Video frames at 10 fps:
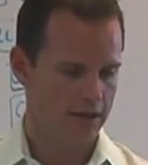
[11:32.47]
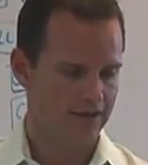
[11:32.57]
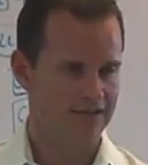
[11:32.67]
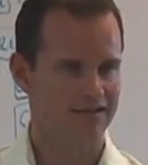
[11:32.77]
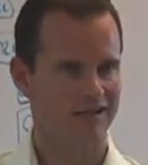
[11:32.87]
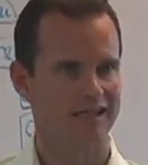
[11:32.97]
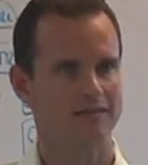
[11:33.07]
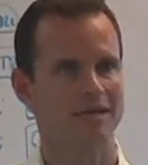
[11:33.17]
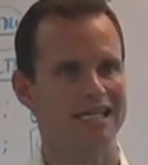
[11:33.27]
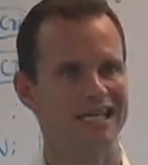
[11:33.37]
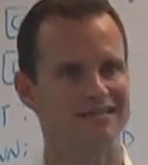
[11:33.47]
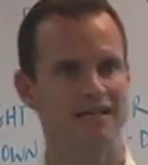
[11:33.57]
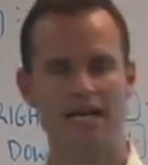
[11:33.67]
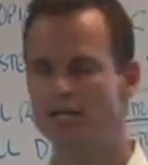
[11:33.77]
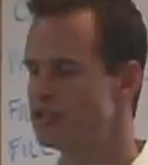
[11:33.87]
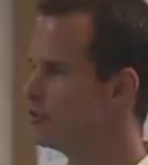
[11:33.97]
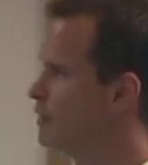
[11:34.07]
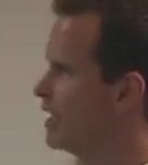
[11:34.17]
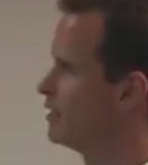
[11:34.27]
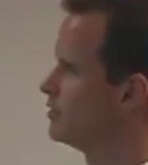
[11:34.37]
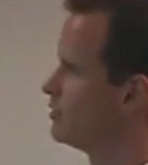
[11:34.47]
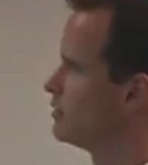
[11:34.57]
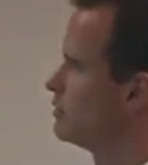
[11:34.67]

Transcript: and then select my destination range.